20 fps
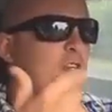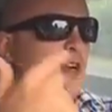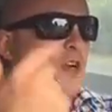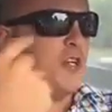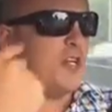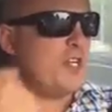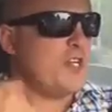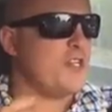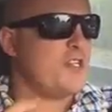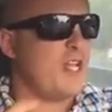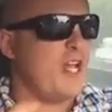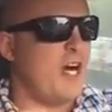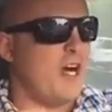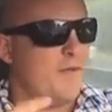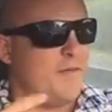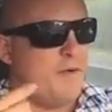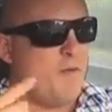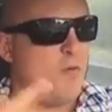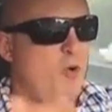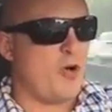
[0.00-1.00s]
on
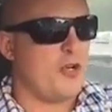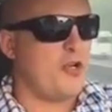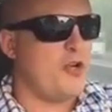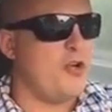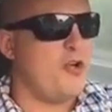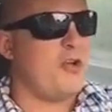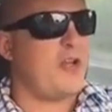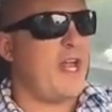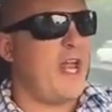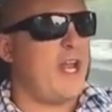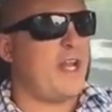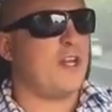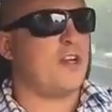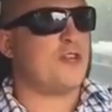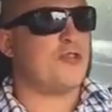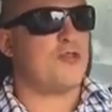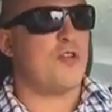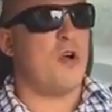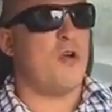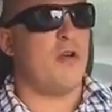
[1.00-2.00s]
yourself and what you can
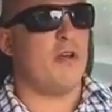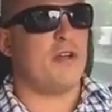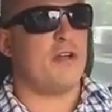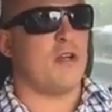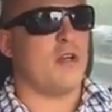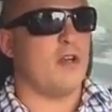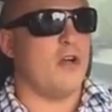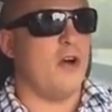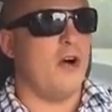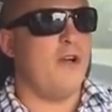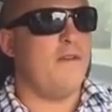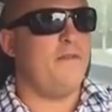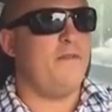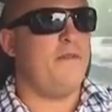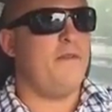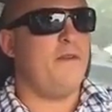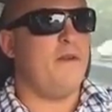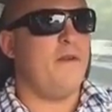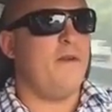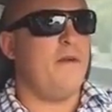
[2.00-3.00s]
control in your life,
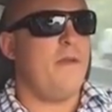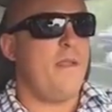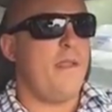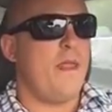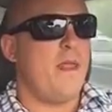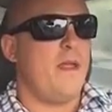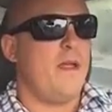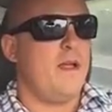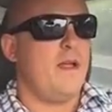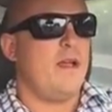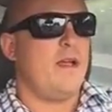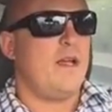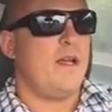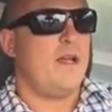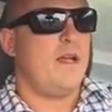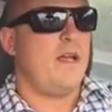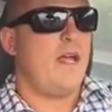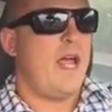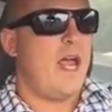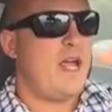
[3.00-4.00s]

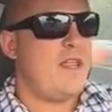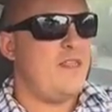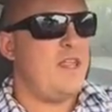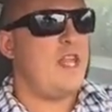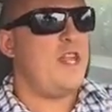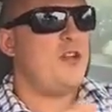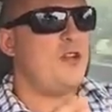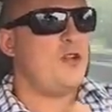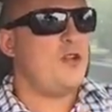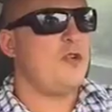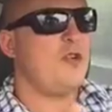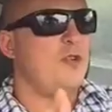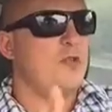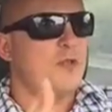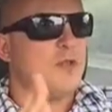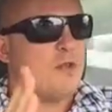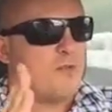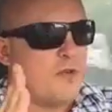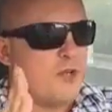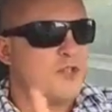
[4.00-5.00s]
and then you, you,
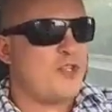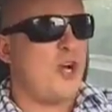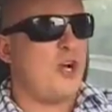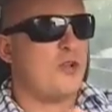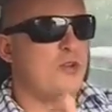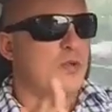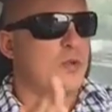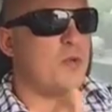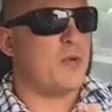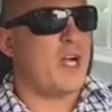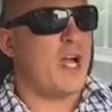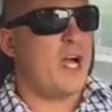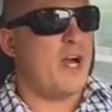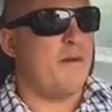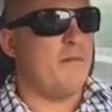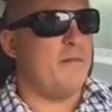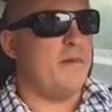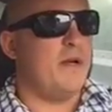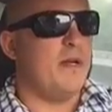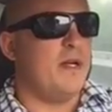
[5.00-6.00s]
the results will come.
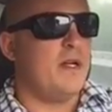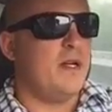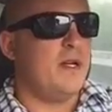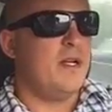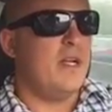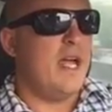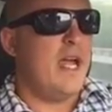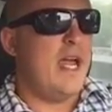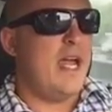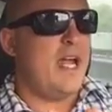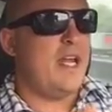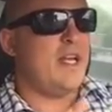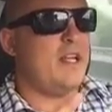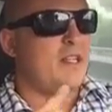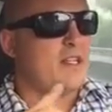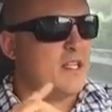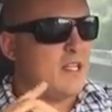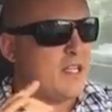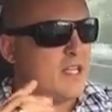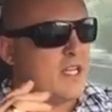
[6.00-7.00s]
And
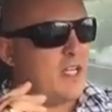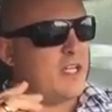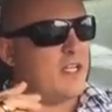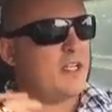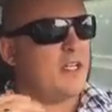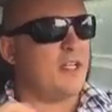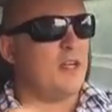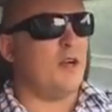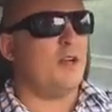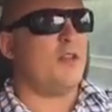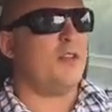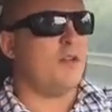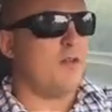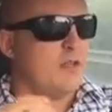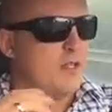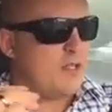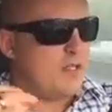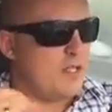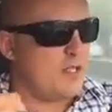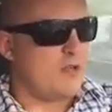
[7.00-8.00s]
the thing, that,
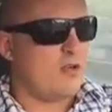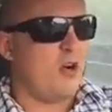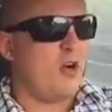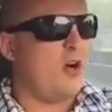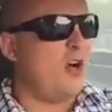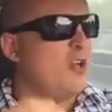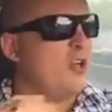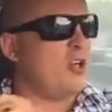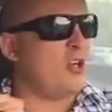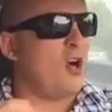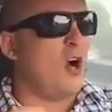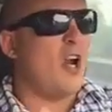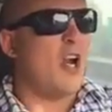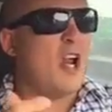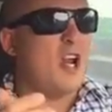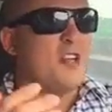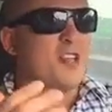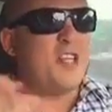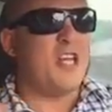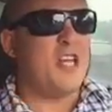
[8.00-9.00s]
oh, look, I
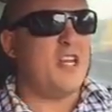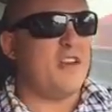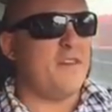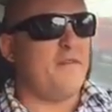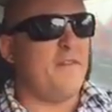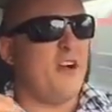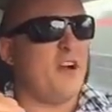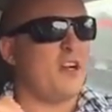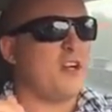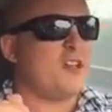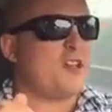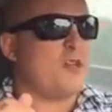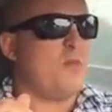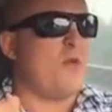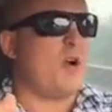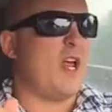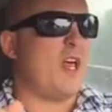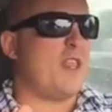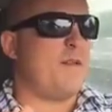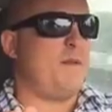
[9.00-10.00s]
don't tend to focus on
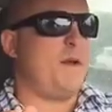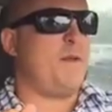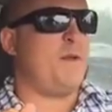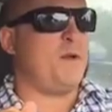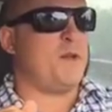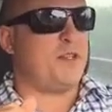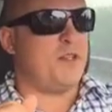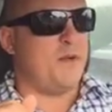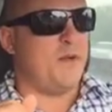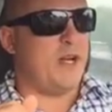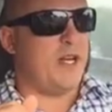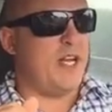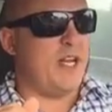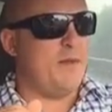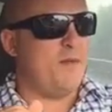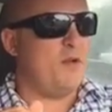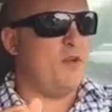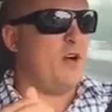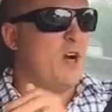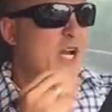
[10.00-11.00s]
what other people are doing
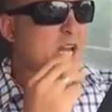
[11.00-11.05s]
anymore. I